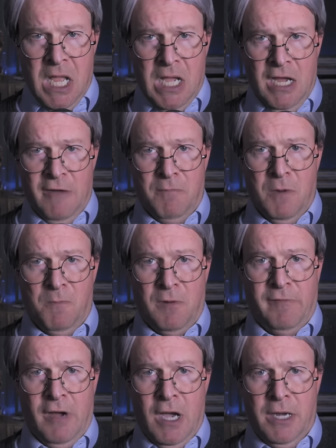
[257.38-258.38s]
I've been
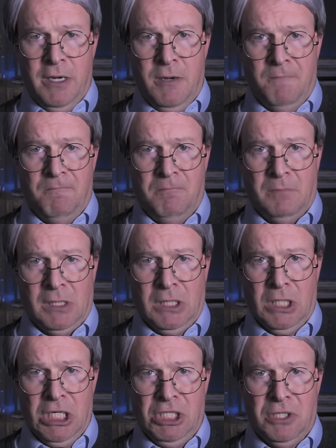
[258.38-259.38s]
provided a
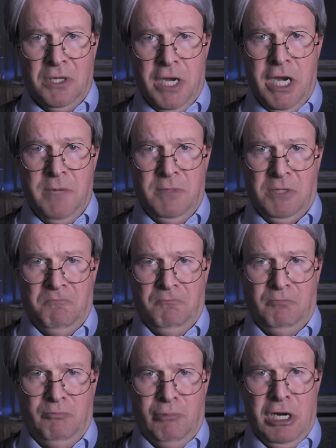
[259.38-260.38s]
list of names
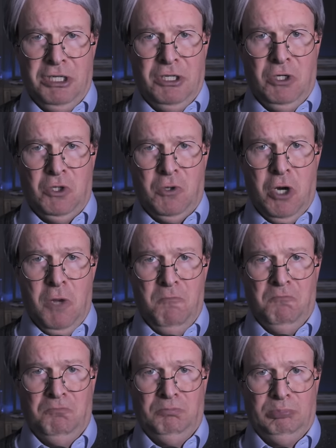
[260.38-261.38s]
President
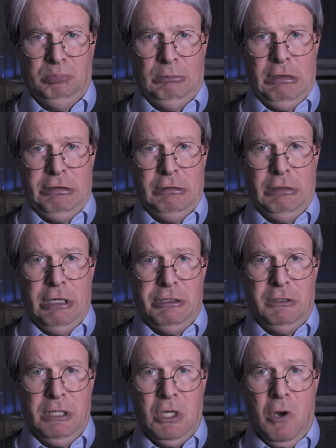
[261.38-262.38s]
Trump has
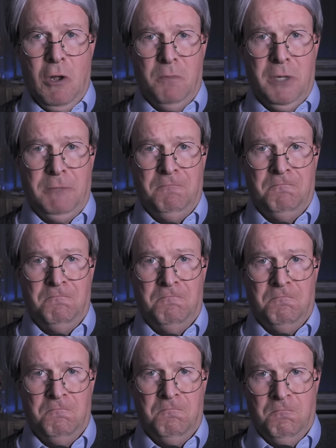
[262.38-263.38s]
allegedly called me.
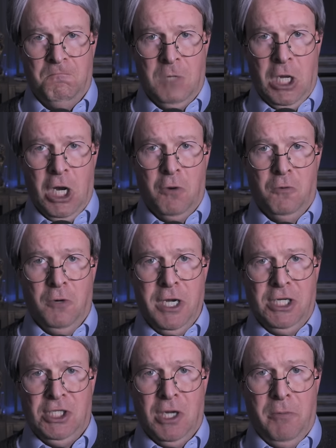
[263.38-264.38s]
And I'll
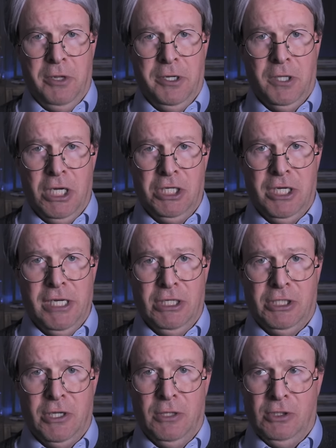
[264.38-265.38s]
read some of the alleged
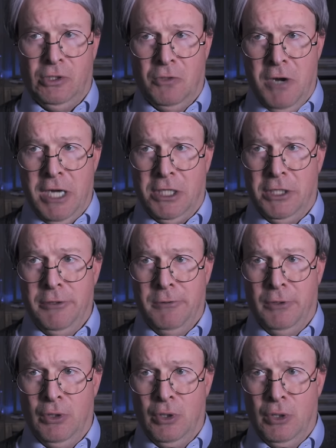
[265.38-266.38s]
insults directed
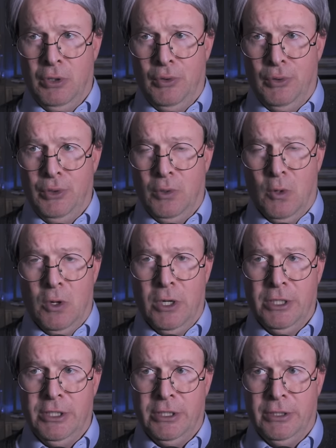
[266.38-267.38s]

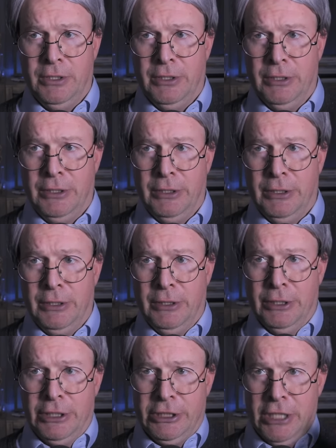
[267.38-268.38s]
towards
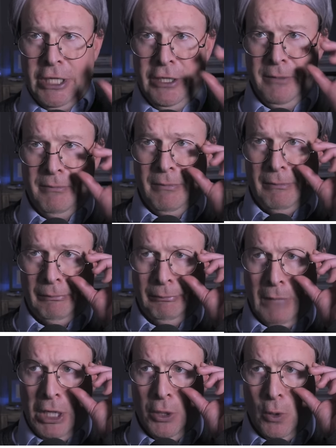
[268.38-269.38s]
the Senate
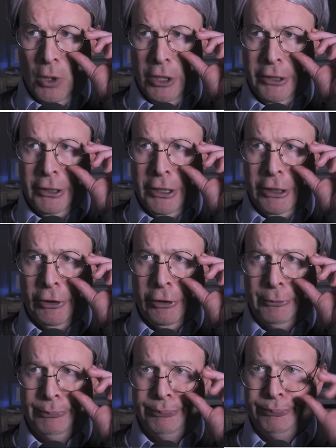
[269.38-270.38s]
Minority Leader.